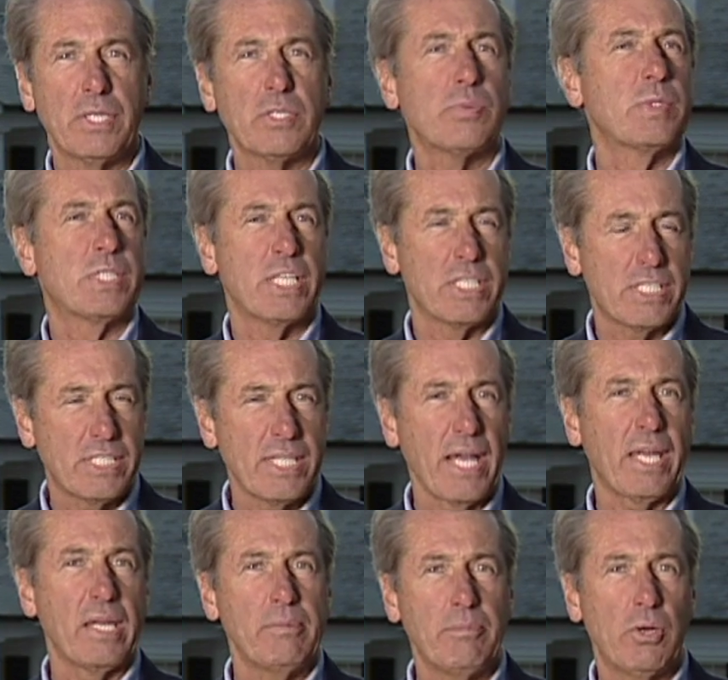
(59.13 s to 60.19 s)
this was the
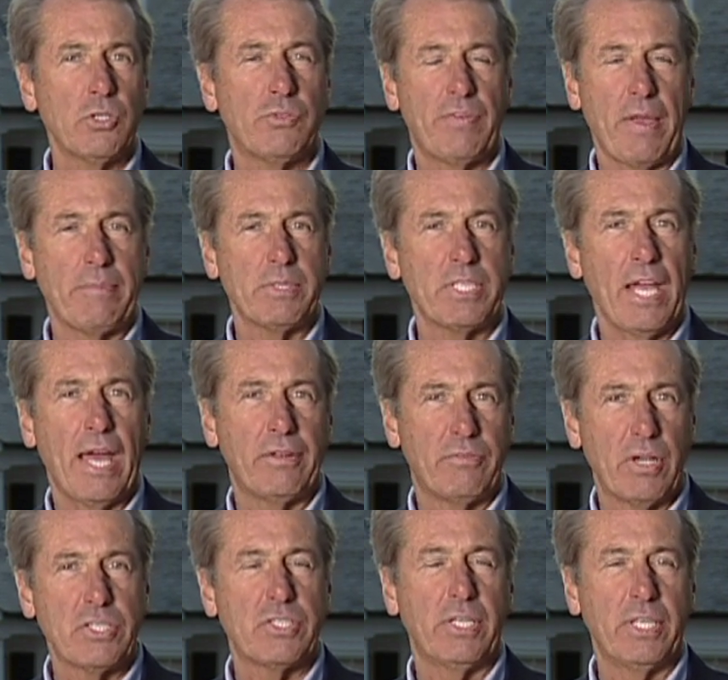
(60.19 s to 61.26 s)
second most famous
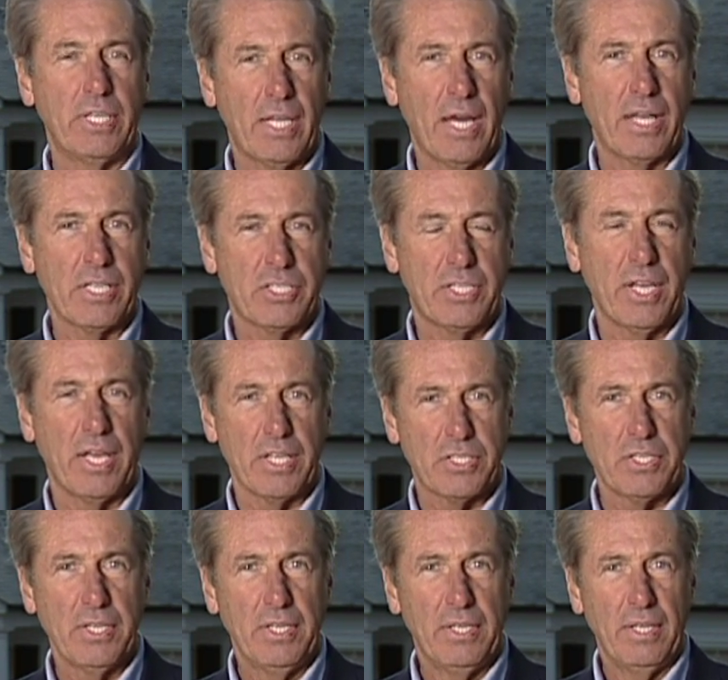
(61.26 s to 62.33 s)
address in the United States,
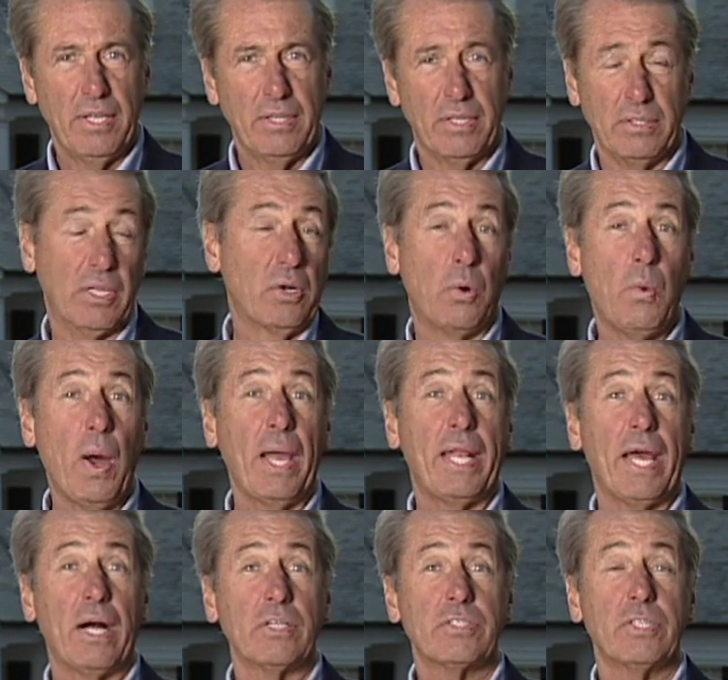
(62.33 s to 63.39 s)
the Little White
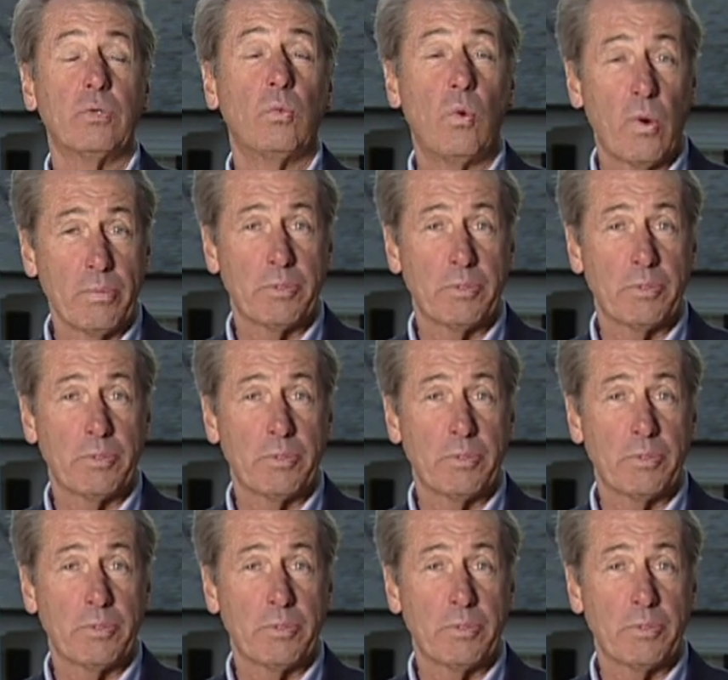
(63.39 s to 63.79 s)
House in Warm